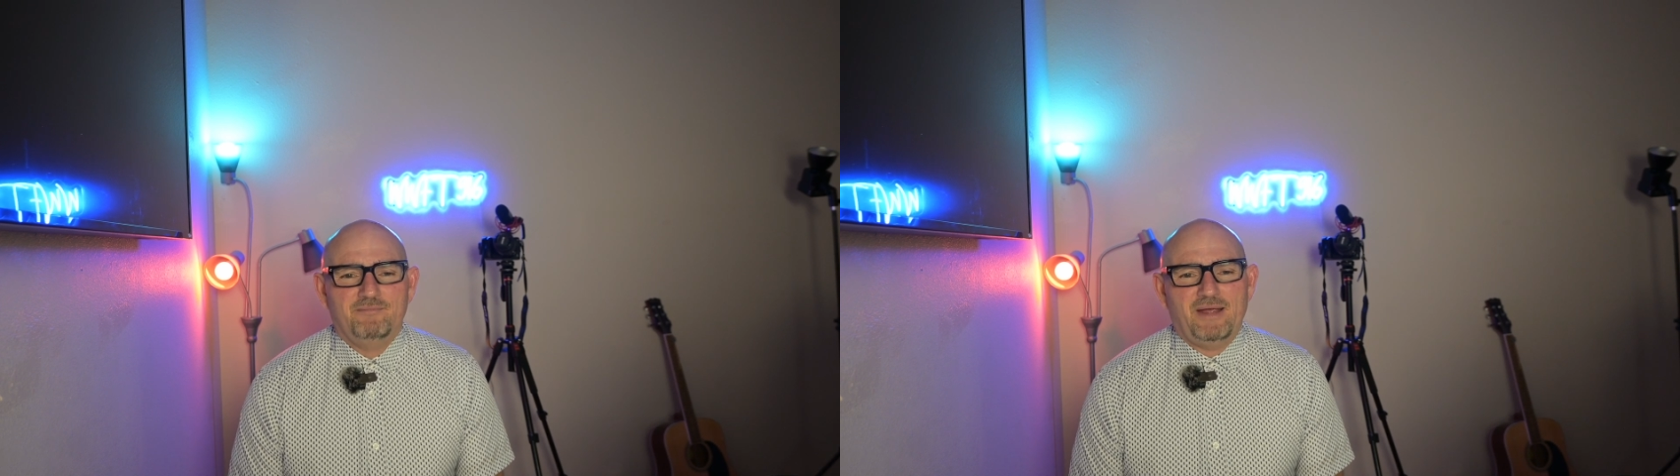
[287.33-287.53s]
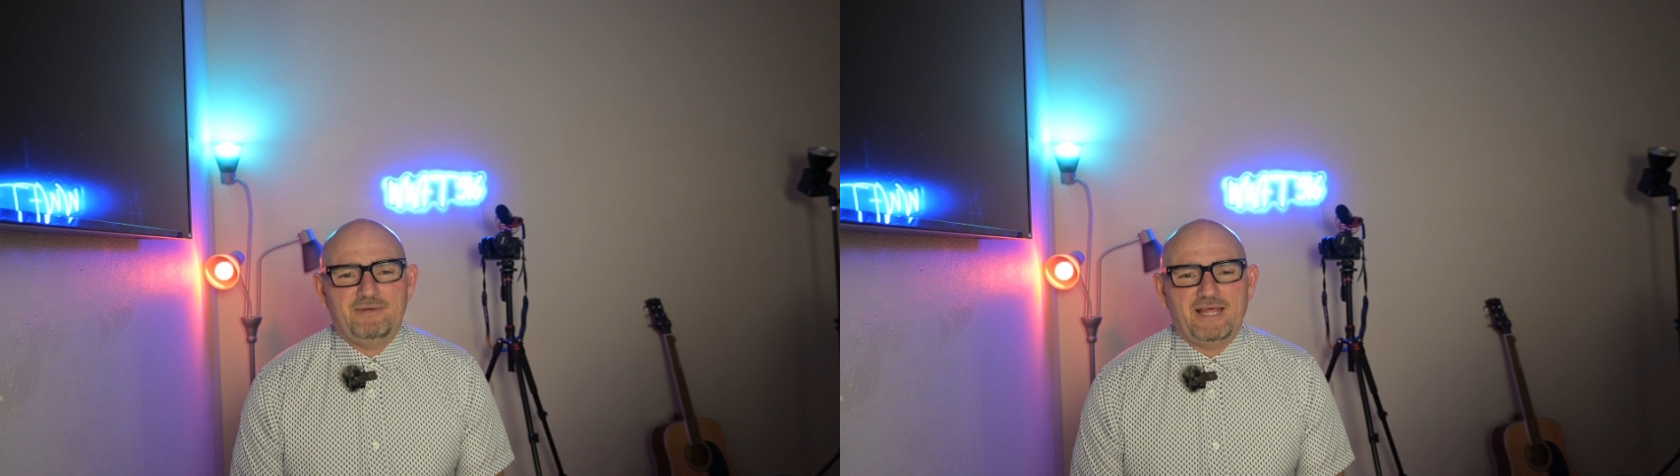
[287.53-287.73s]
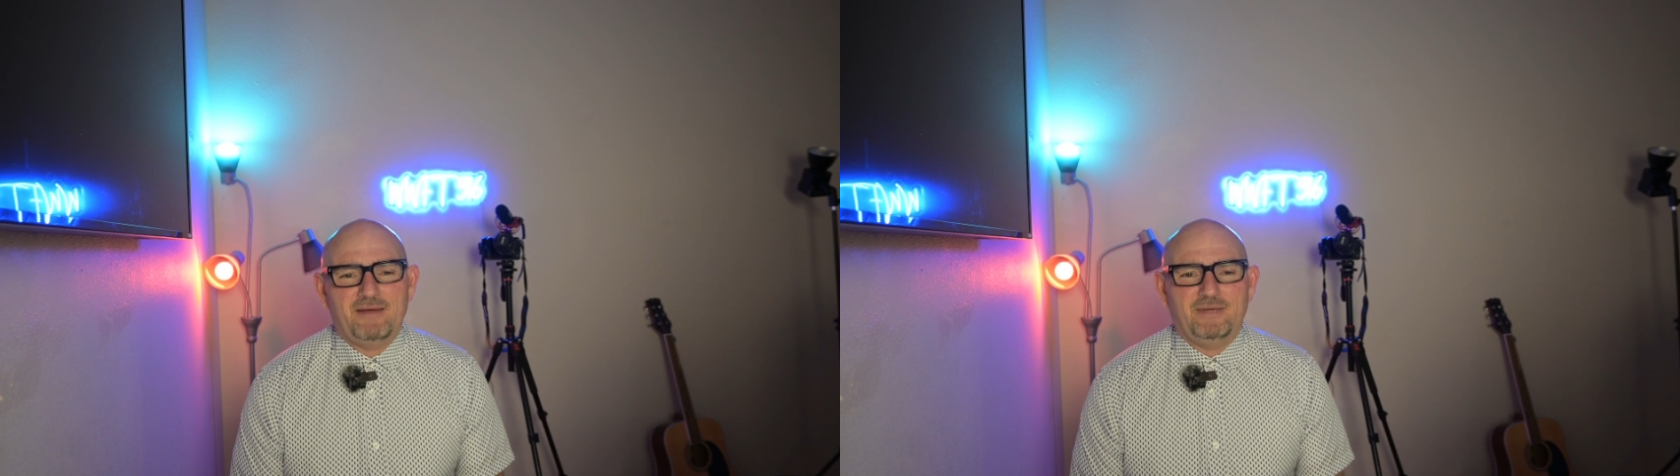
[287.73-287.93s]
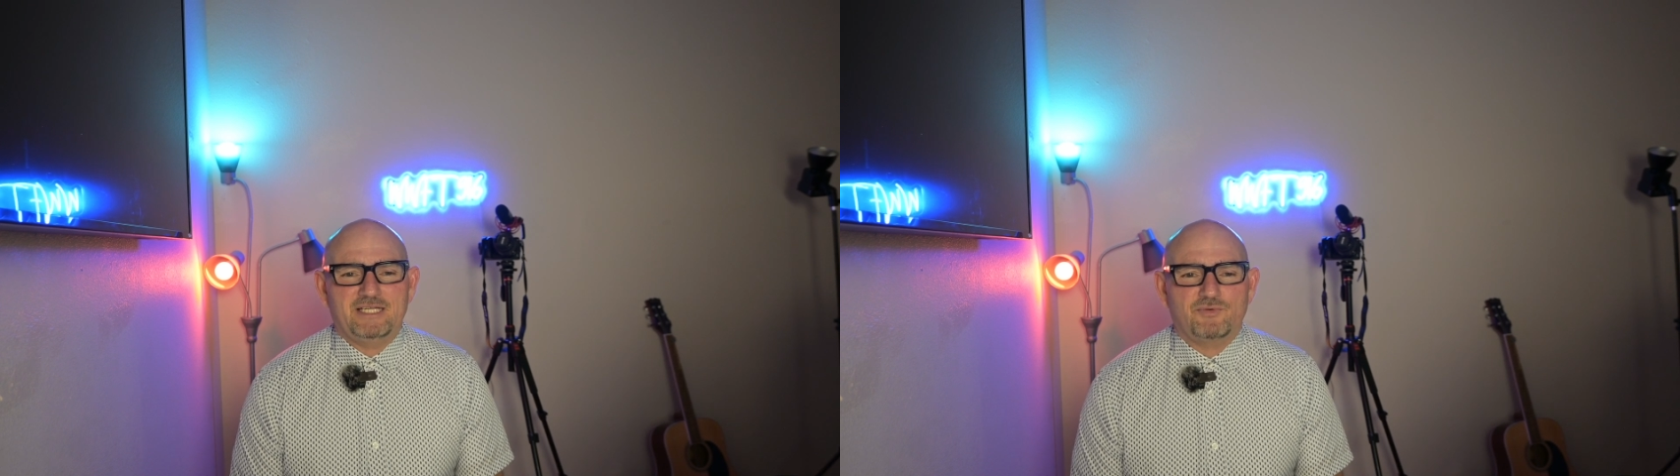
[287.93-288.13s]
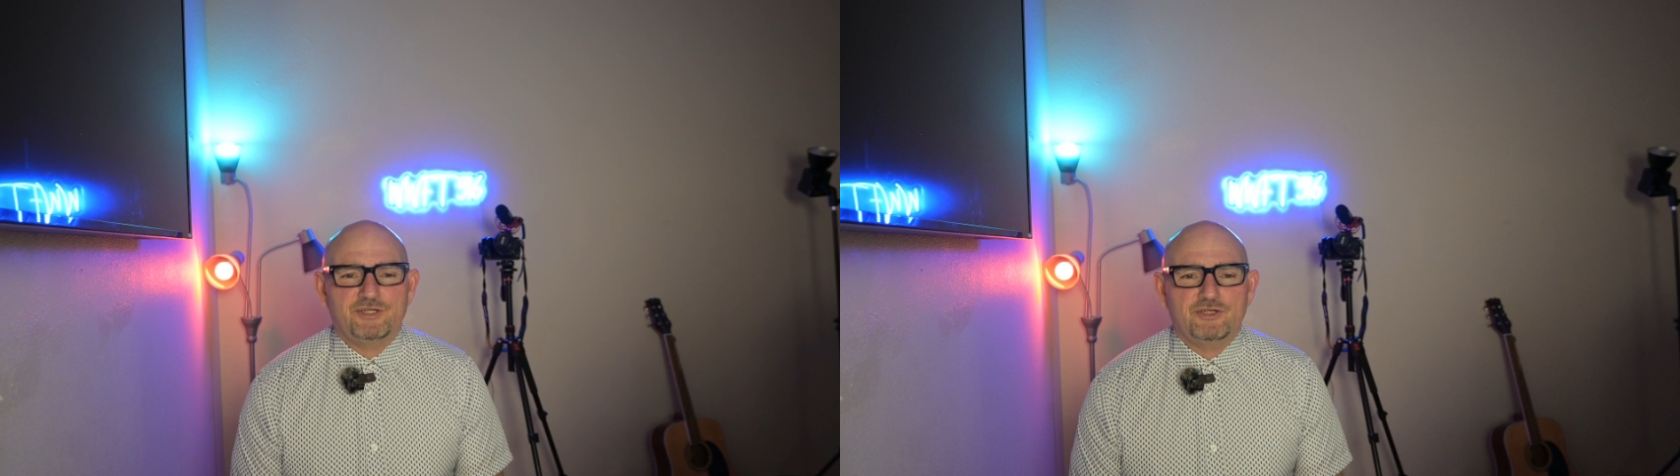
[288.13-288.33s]
Maybe that
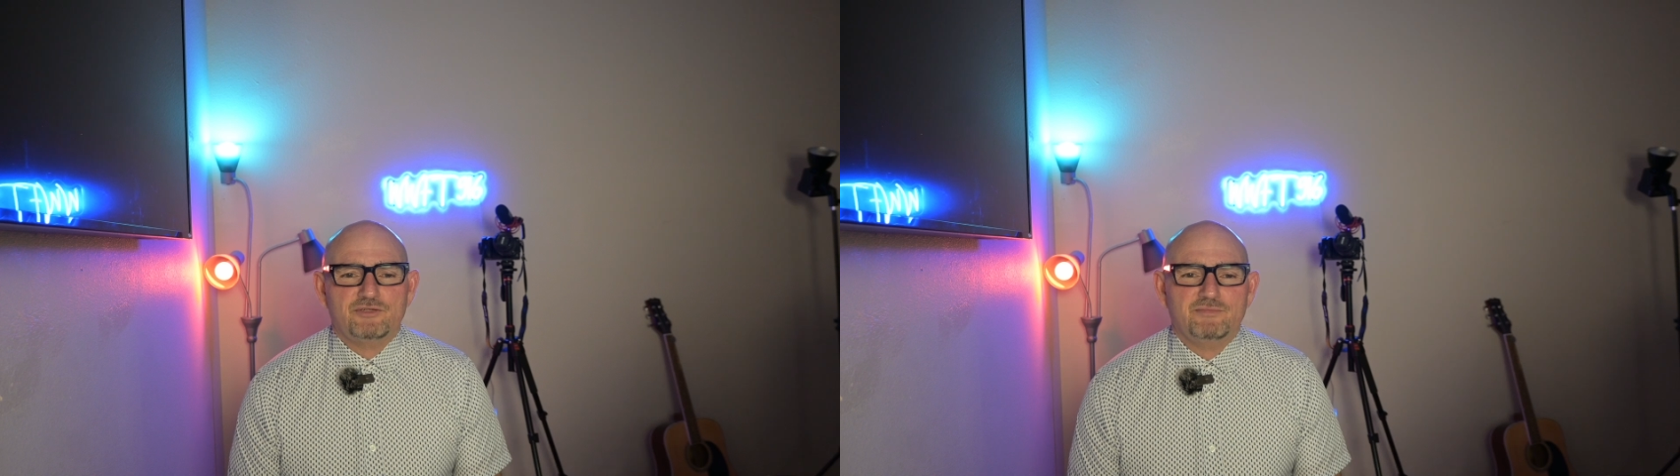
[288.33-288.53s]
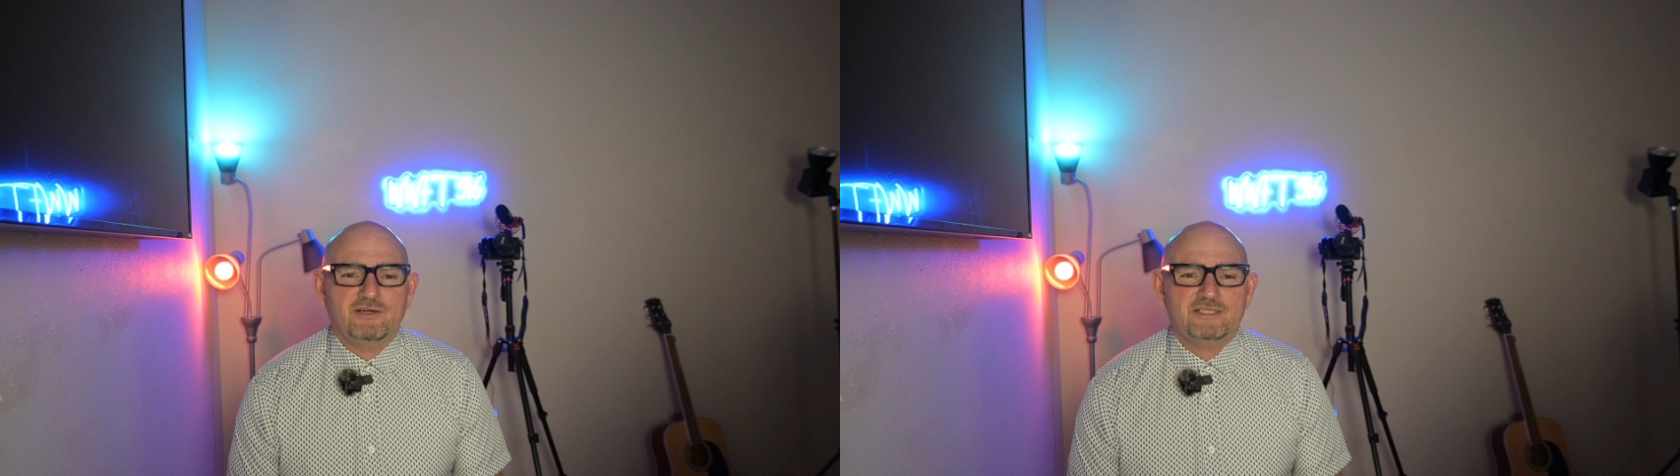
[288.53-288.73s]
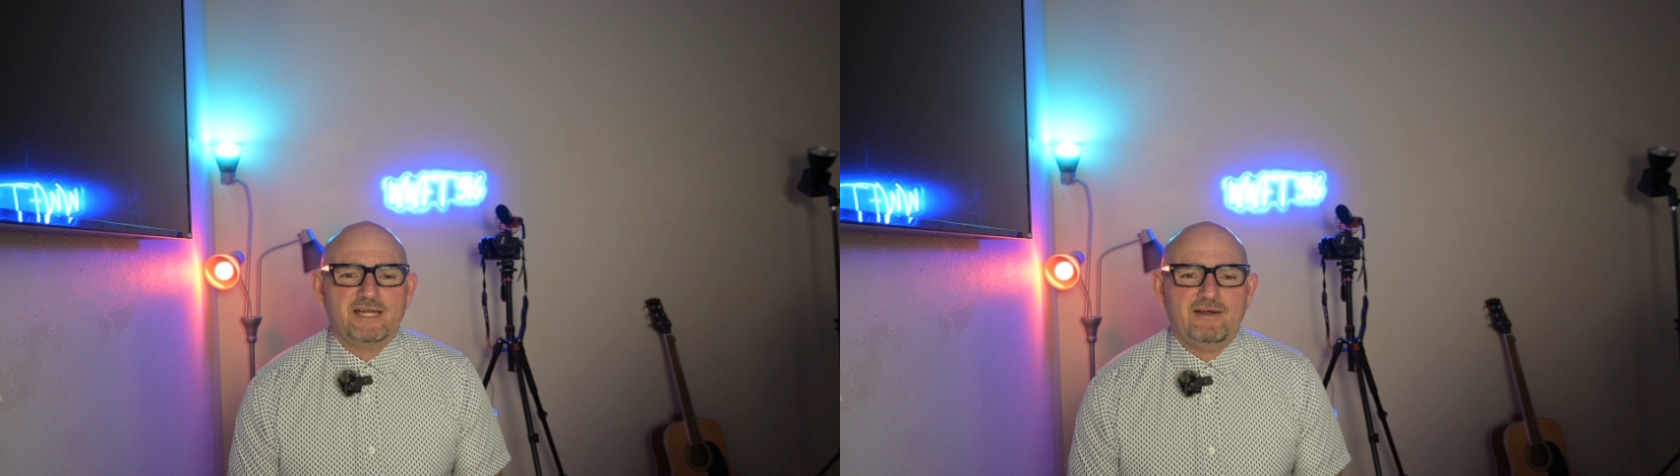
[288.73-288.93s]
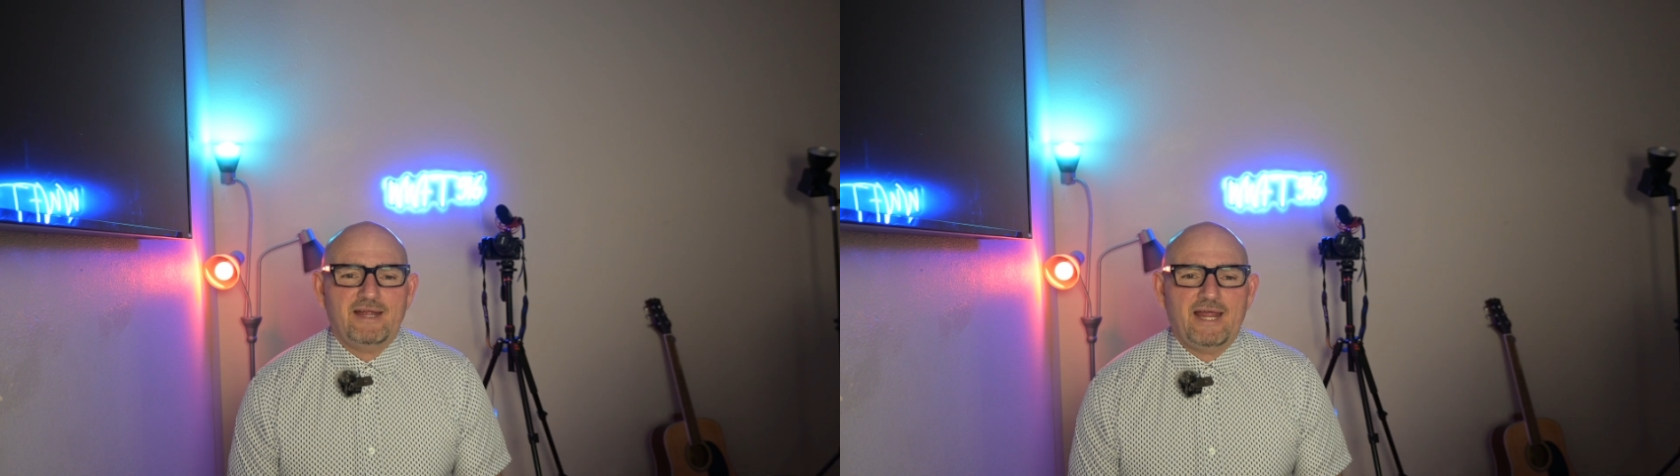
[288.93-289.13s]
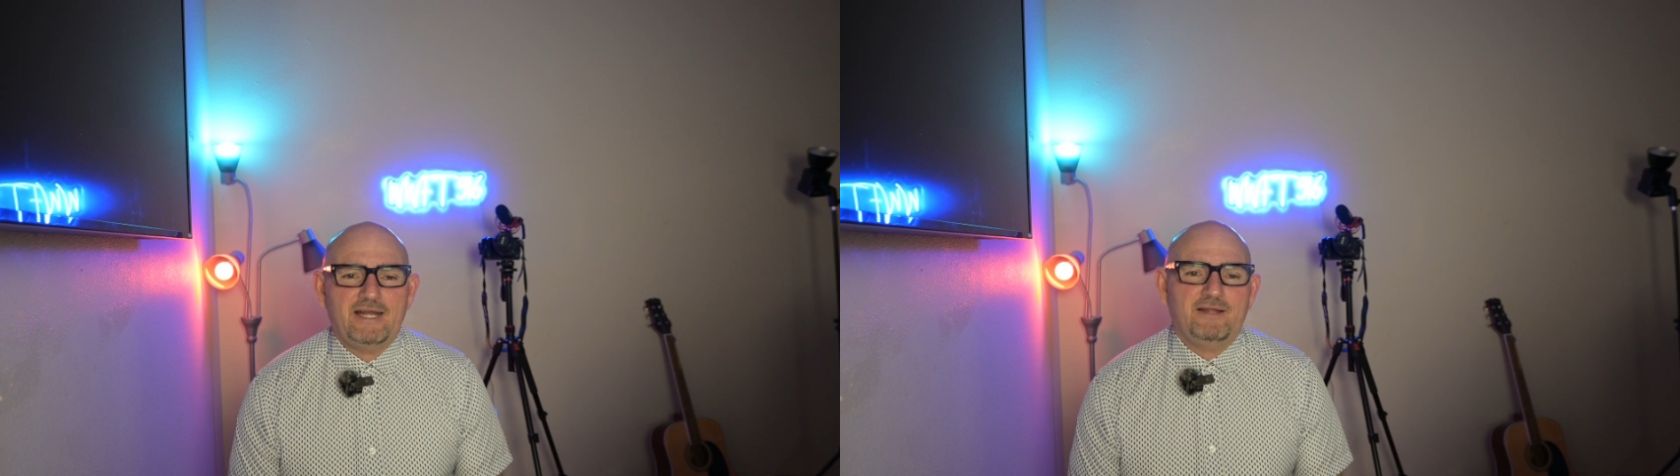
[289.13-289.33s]
means reduced military
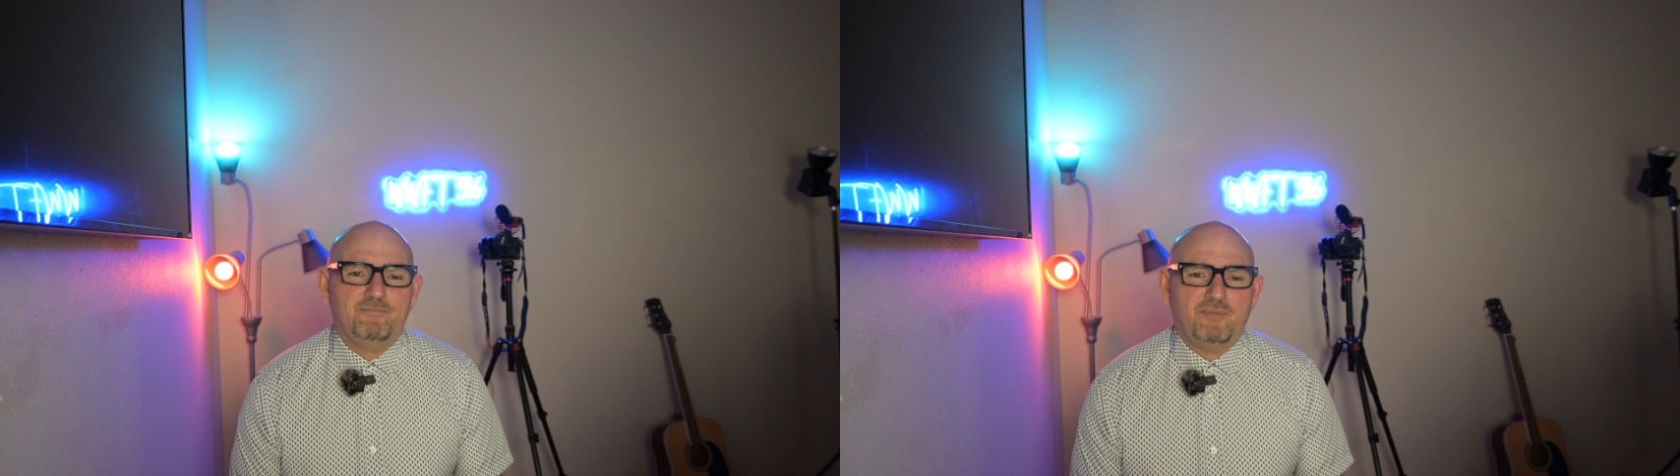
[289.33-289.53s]
aid,